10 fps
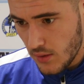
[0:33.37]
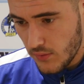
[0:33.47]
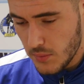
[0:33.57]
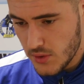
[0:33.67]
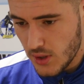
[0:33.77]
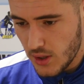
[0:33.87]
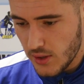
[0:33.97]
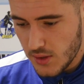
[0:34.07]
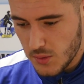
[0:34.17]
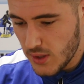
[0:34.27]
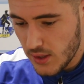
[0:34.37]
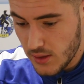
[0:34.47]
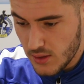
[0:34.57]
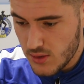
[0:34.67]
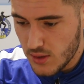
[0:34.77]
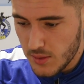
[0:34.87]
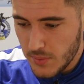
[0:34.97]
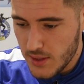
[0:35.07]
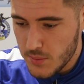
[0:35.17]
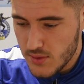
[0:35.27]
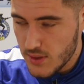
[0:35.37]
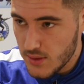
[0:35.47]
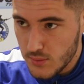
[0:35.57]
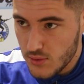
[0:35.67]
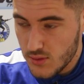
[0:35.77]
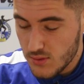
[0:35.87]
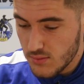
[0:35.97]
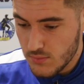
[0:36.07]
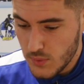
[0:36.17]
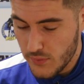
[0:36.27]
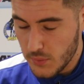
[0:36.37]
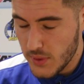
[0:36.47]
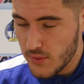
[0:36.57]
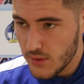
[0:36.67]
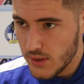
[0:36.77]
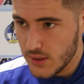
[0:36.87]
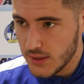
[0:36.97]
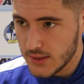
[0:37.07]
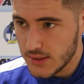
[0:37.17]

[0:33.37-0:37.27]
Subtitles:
from the start of next week, and then I signed the papers, and it was just went from there, really. Yeah.